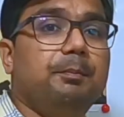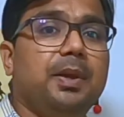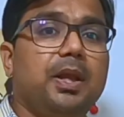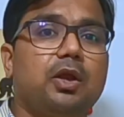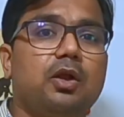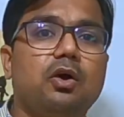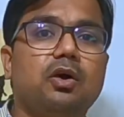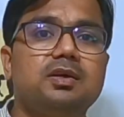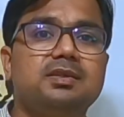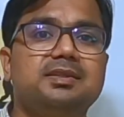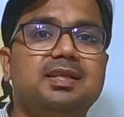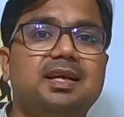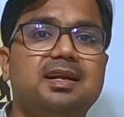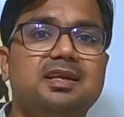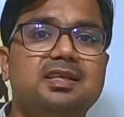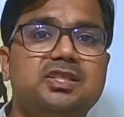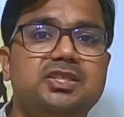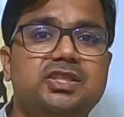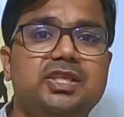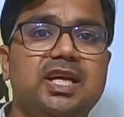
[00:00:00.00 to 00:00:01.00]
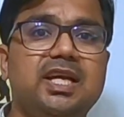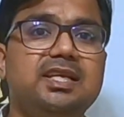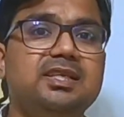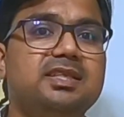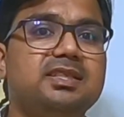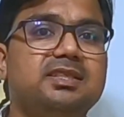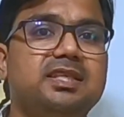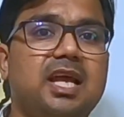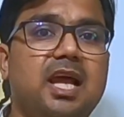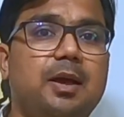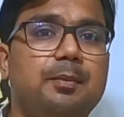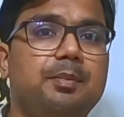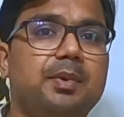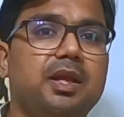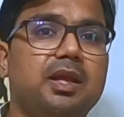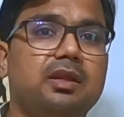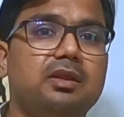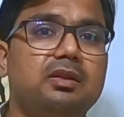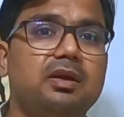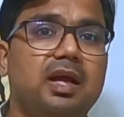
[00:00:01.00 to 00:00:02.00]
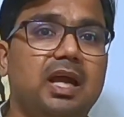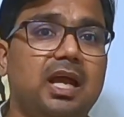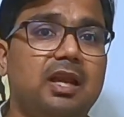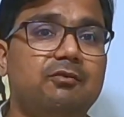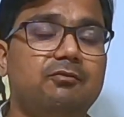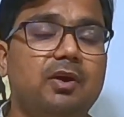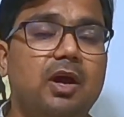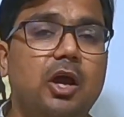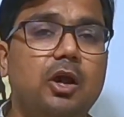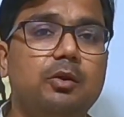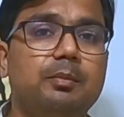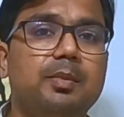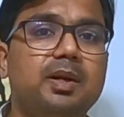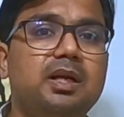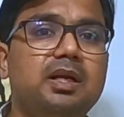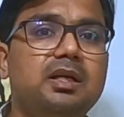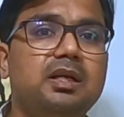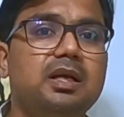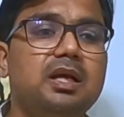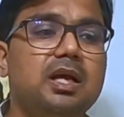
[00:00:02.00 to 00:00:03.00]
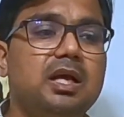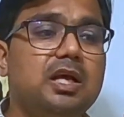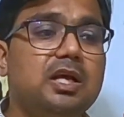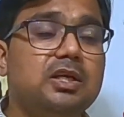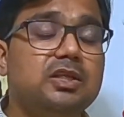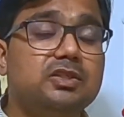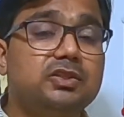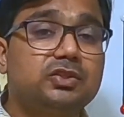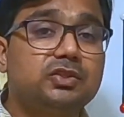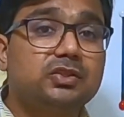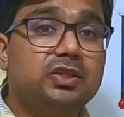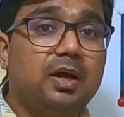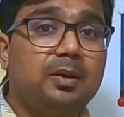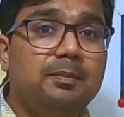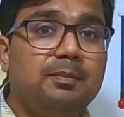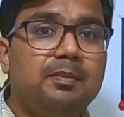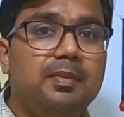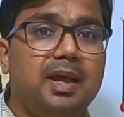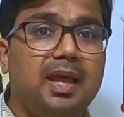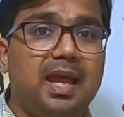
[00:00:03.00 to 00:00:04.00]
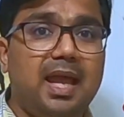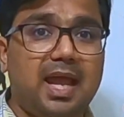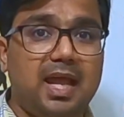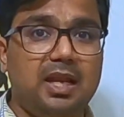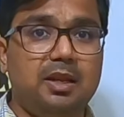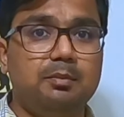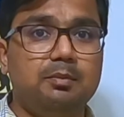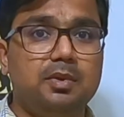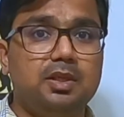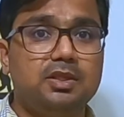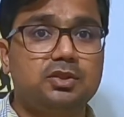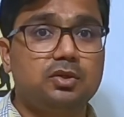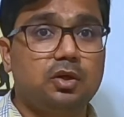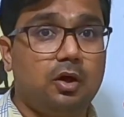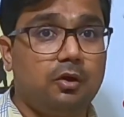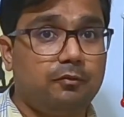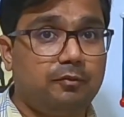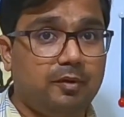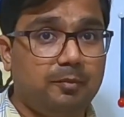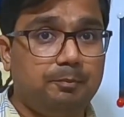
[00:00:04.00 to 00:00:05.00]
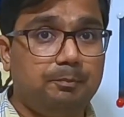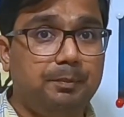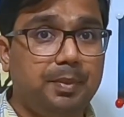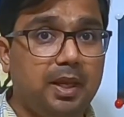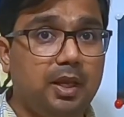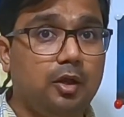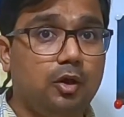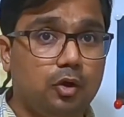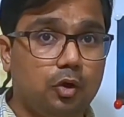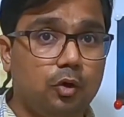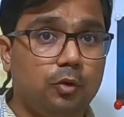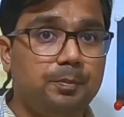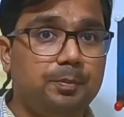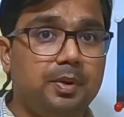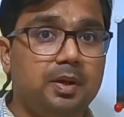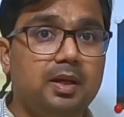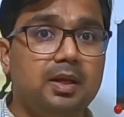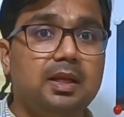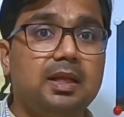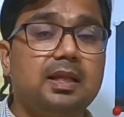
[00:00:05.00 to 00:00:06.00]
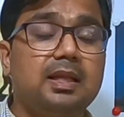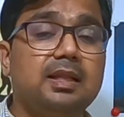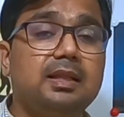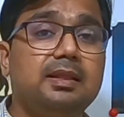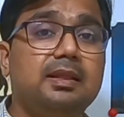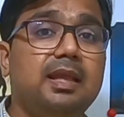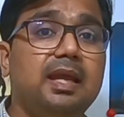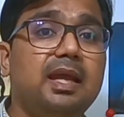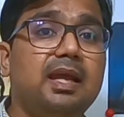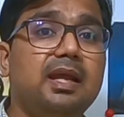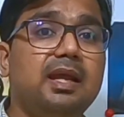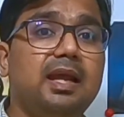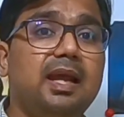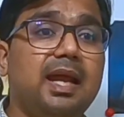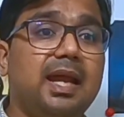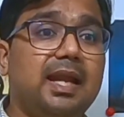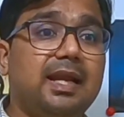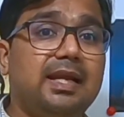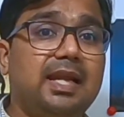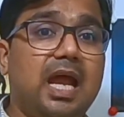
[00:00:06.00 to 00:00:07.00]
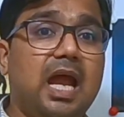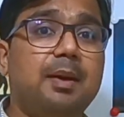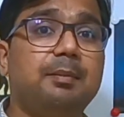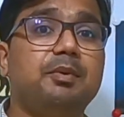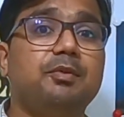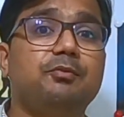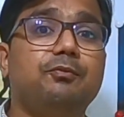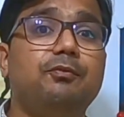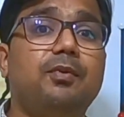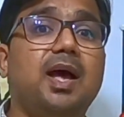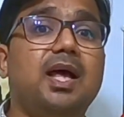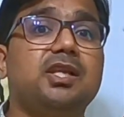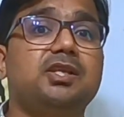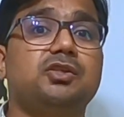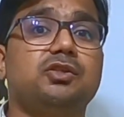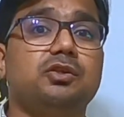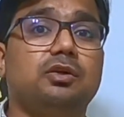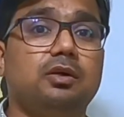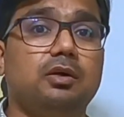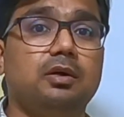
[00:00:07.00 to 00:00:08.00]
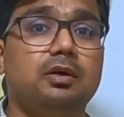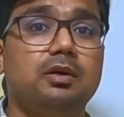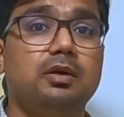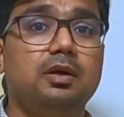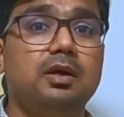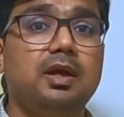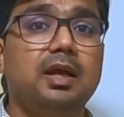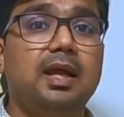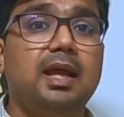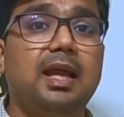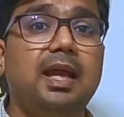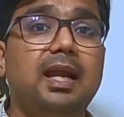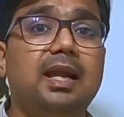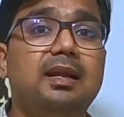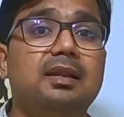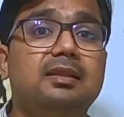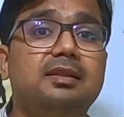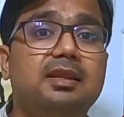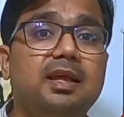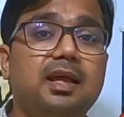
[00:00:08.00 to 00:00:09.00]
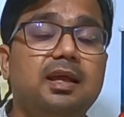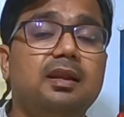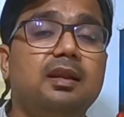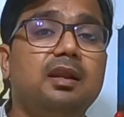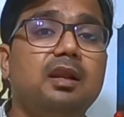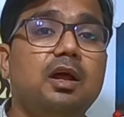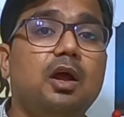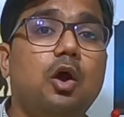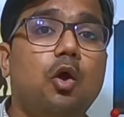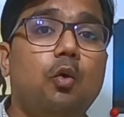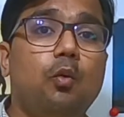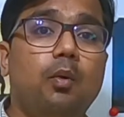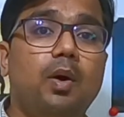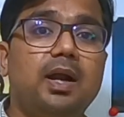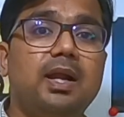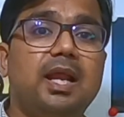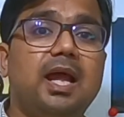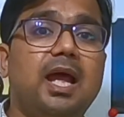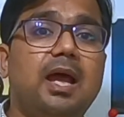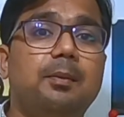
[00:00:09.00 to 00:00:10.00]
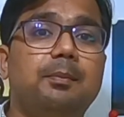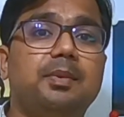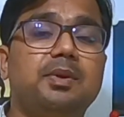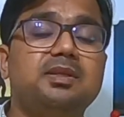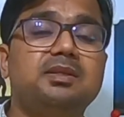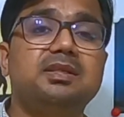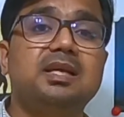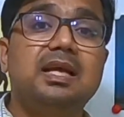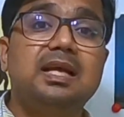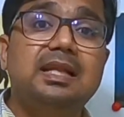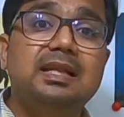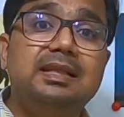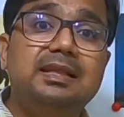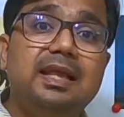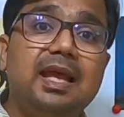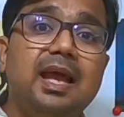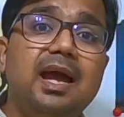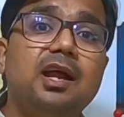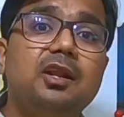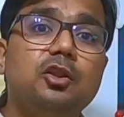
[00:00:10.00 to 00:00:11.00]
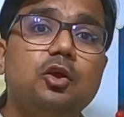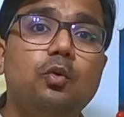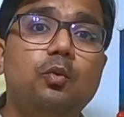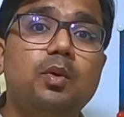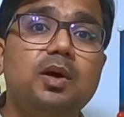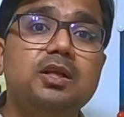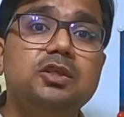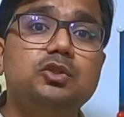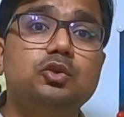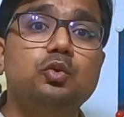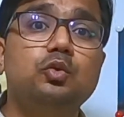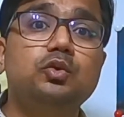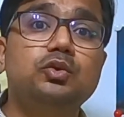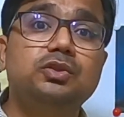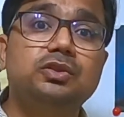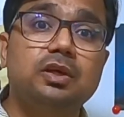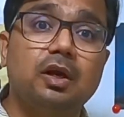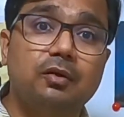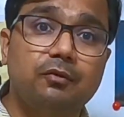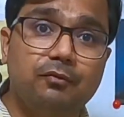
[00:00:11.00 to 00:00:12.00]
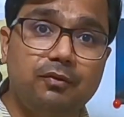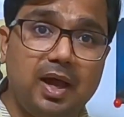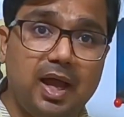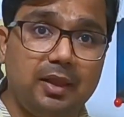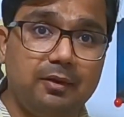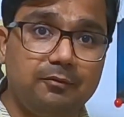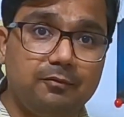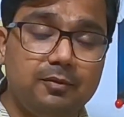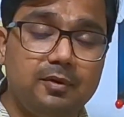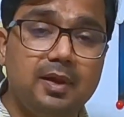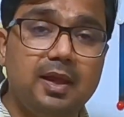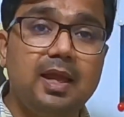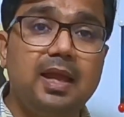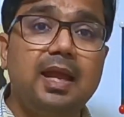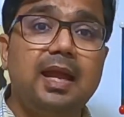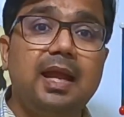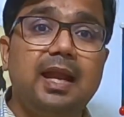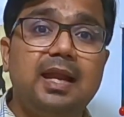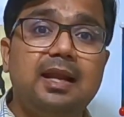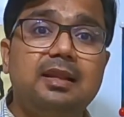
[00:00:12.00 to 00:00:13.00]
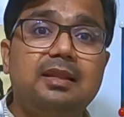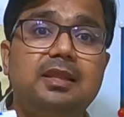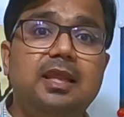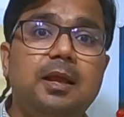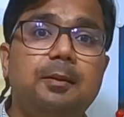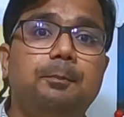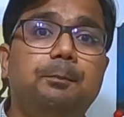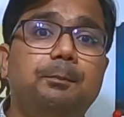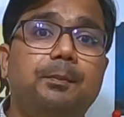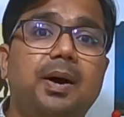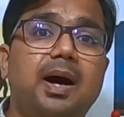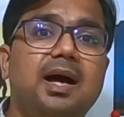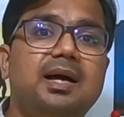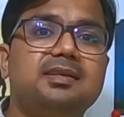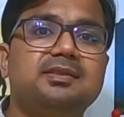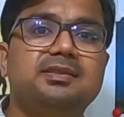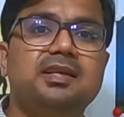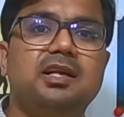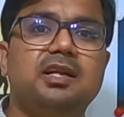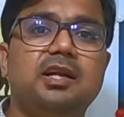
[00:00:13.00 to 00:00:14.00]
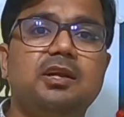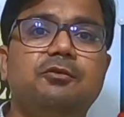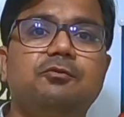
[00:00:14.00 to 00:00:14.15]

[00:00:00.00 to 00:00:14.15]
because there are changes happening in the environment, some animals of a big group they adapt faster, and then what happens, they are the ones who survive and they pass that